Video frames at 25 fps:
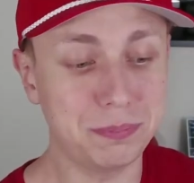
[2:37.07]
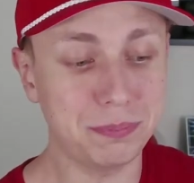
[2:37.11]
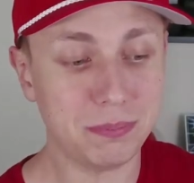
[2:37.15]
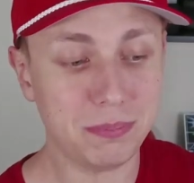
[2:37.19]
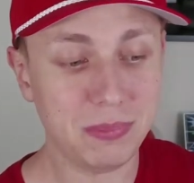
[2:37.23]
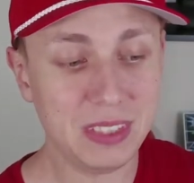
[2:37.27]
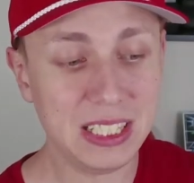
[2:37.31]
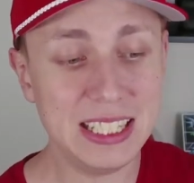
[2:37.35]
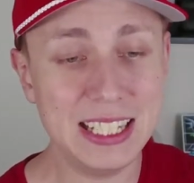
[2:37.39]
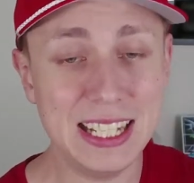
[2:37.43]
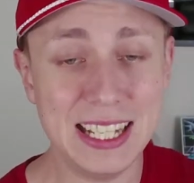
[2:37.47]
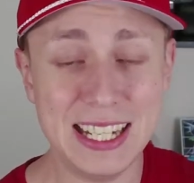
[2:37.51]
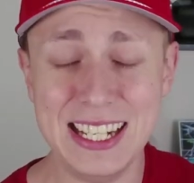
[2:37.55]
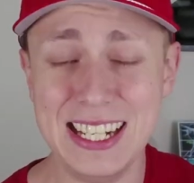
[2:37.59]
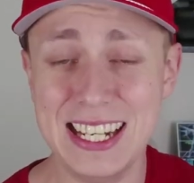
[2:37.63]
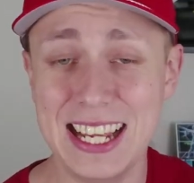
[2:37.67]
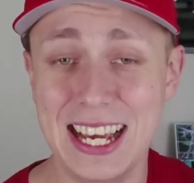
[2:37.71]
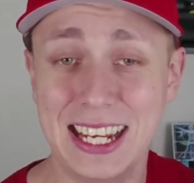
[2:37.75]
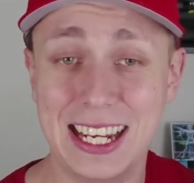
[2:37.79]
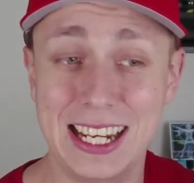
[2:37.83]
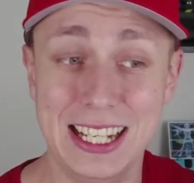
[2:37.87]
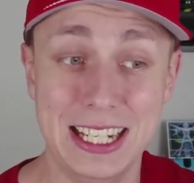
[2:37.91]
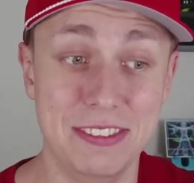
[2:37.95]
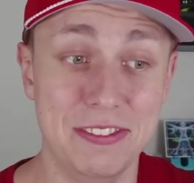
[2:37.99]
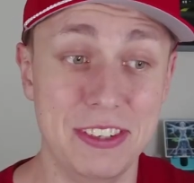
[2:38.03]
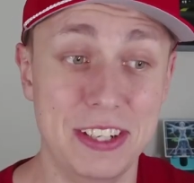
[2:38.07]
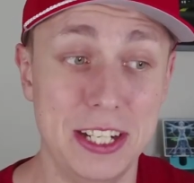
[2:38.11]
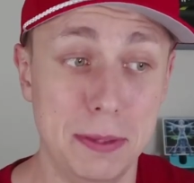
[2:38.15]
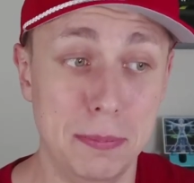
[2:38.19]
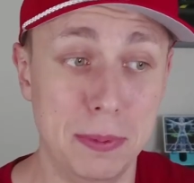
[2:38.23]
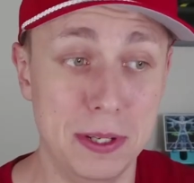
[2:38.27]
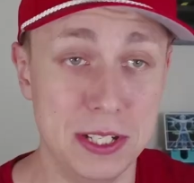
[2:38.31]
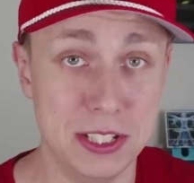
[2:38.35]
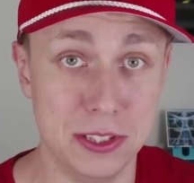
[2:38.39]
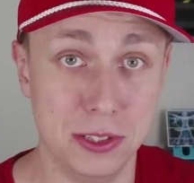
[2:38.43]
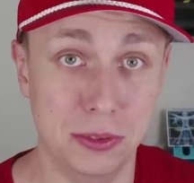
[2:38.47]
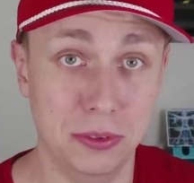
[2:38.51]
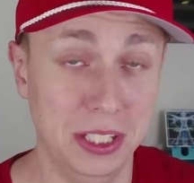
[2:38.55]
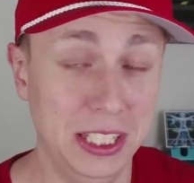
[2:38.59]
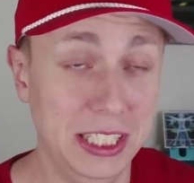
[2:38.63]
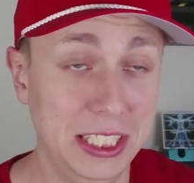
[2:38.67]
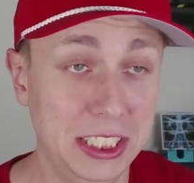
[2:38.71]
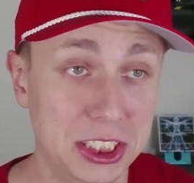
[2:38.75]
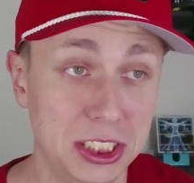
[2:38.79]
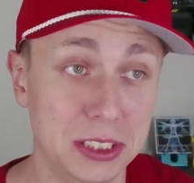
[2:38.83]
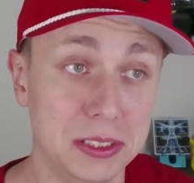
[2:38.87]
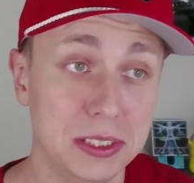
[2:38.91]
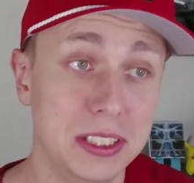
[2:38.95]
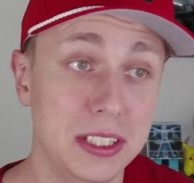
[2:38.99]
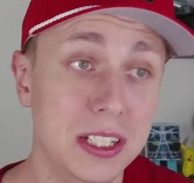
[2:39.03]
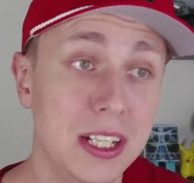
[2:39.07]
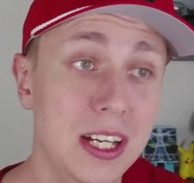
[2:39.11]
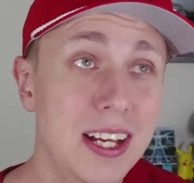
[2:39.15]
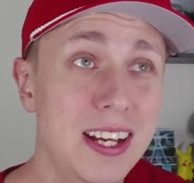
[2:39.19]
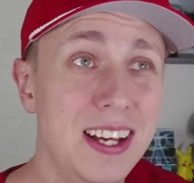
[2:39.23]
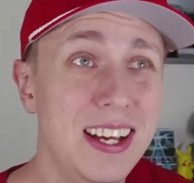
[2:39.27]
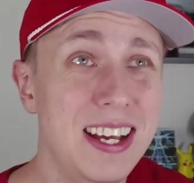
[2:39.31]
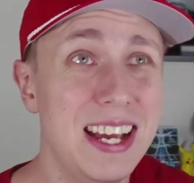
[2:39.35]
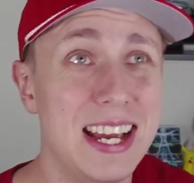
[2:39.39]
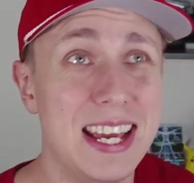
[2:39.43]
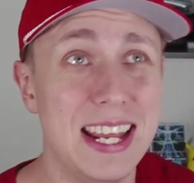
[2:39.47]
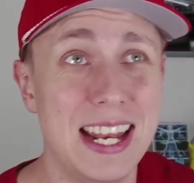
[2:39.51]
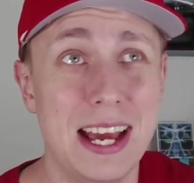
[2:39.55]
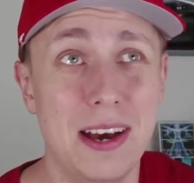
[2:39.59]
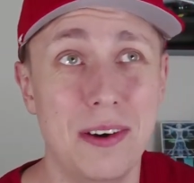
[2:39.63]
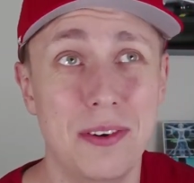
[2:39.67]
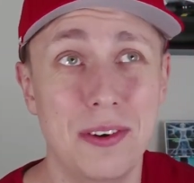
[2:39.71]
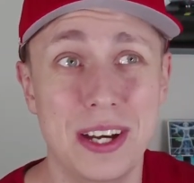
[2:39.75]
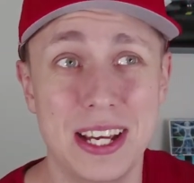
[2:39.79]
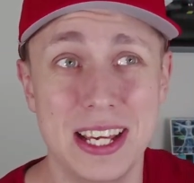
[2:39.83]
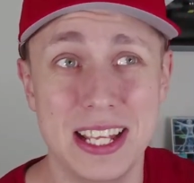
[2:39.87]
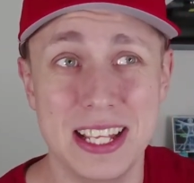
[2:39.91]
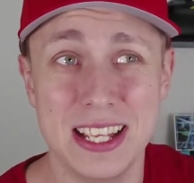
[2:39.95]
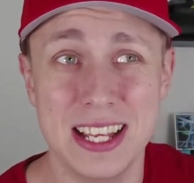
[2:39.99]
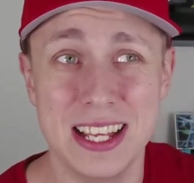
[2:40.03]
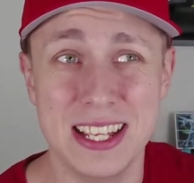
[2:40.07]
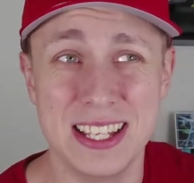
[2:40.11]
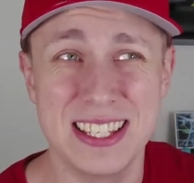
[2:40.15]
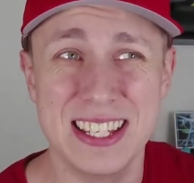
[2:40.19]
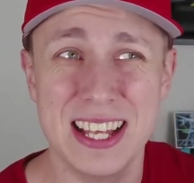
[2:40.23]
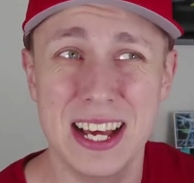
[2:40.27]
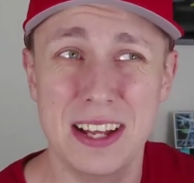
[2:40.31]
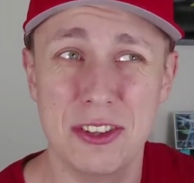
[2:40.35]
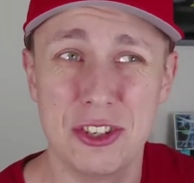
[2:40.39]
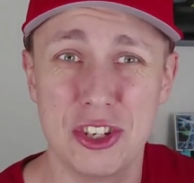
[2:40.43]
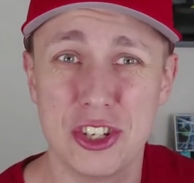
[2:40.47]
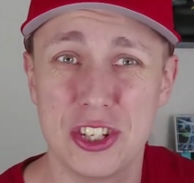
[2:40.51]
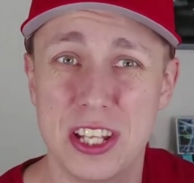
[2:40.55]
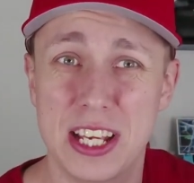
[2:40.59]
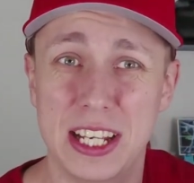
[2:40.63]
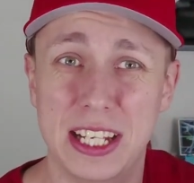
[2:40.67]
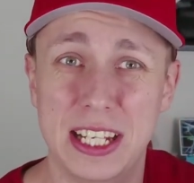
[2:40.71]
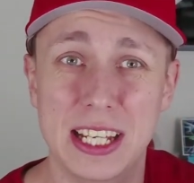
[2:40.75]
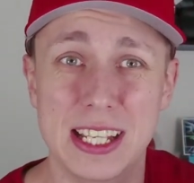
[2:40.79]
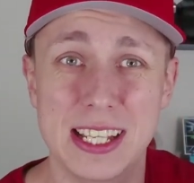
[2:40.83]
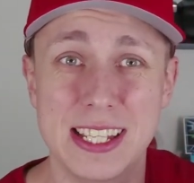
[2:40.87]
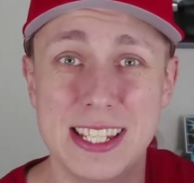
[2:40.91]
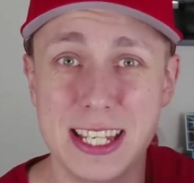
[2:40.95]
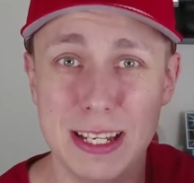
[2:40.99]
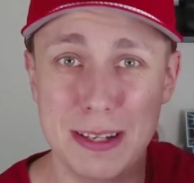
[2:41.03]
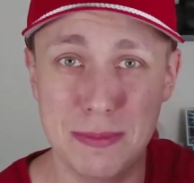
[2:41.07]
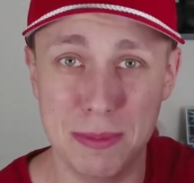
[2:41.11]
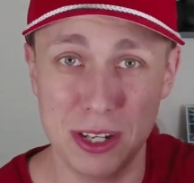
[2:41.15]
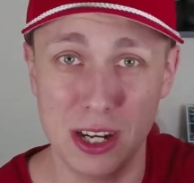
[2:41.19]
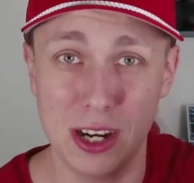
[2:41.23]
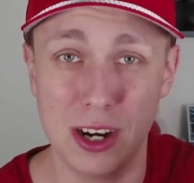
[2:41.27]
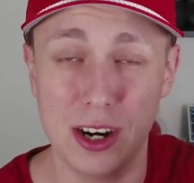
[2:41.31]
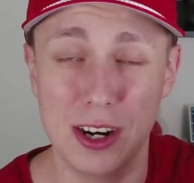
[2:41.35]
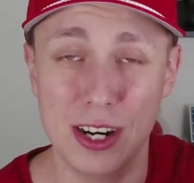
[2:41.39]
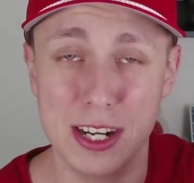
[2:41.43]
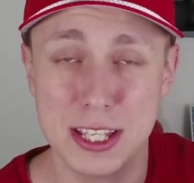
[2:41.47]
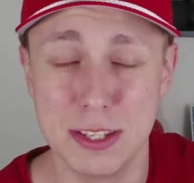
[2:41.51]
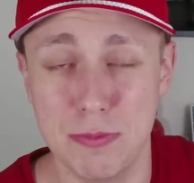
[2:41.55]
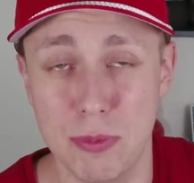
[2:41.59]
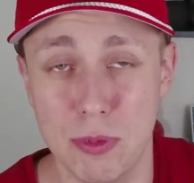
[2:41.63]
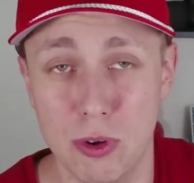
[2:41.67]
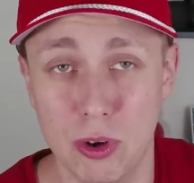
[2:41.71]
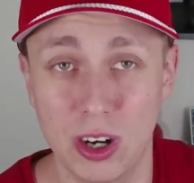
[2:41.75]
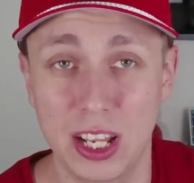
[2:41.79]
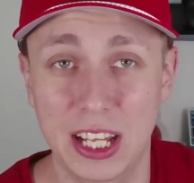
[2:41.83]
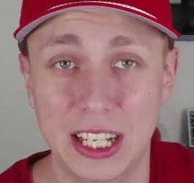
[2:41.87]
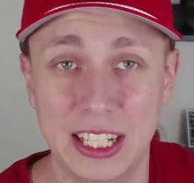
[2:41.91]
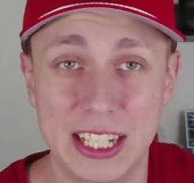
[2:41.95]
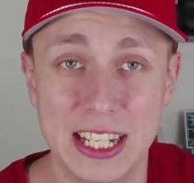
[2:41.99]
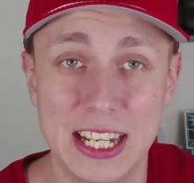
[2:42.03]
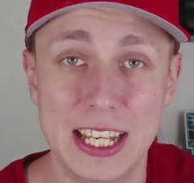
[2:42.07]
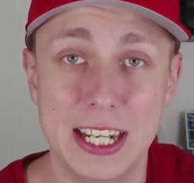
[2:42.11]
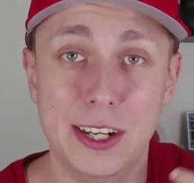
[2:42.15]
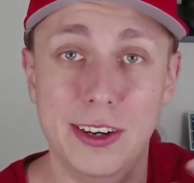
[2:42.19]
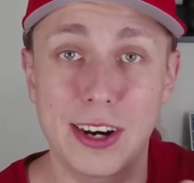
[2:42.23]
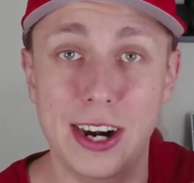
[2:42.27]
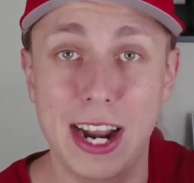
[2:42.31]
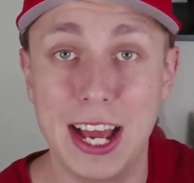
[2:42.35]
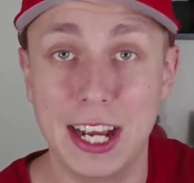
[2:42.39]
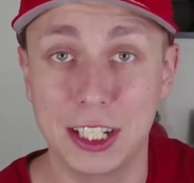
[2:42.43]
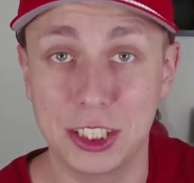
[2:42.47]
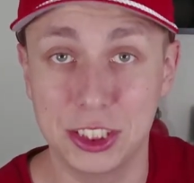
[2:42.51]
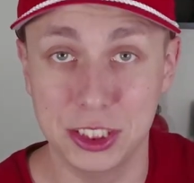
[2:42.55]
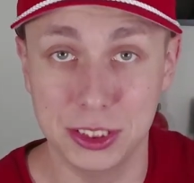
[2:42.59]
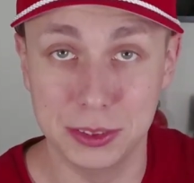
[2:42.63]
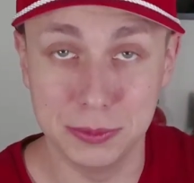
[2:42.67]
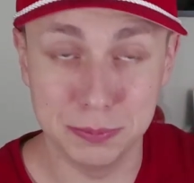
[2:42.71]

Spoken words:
getting that kind of interpersonal relations, and that way, it's not just like a seminar, it's more like an interaction.